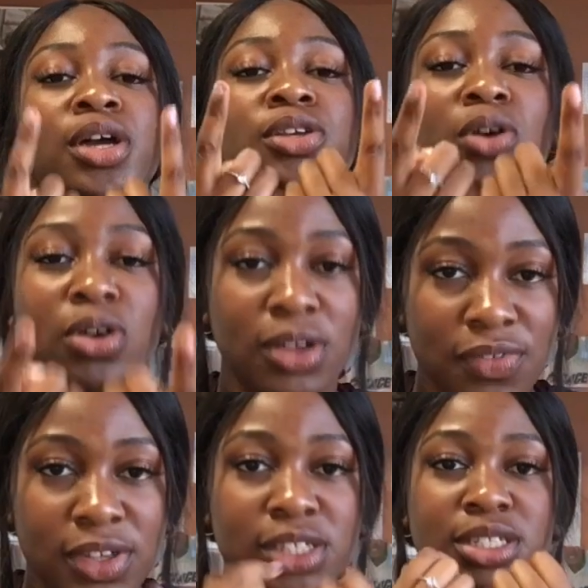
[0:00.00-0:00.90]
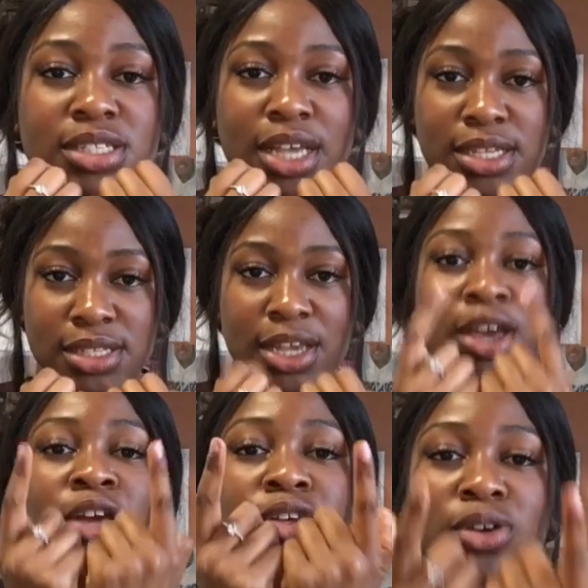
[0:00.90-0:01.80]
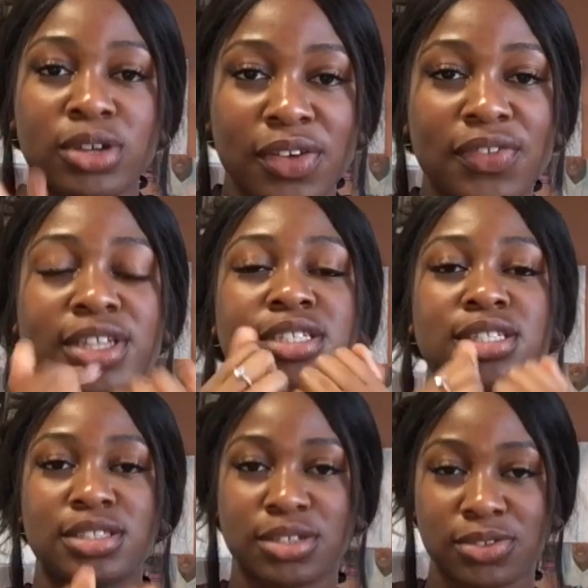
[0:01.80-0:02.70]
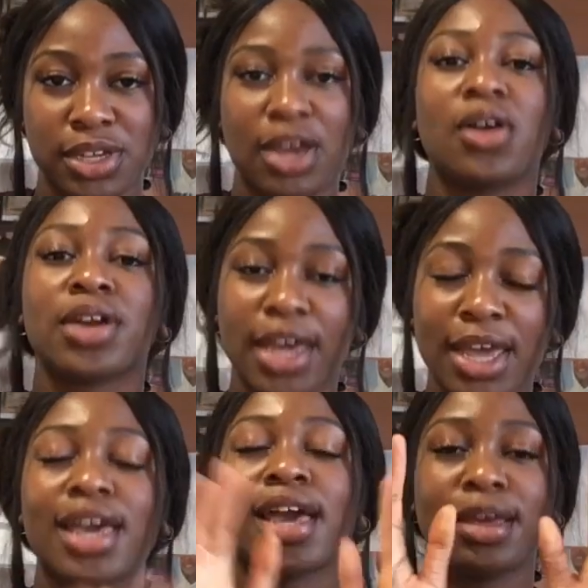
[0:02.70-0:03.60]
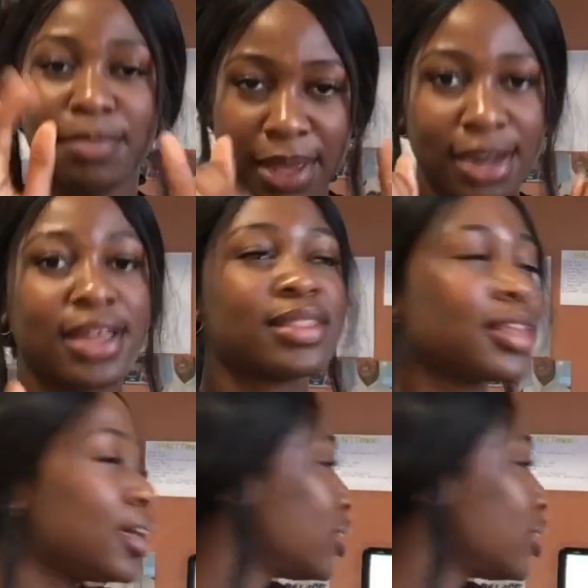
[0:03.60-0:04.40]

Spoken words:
you're gonna finish this essay, you're gonna finish this degree, okay? Amen, thank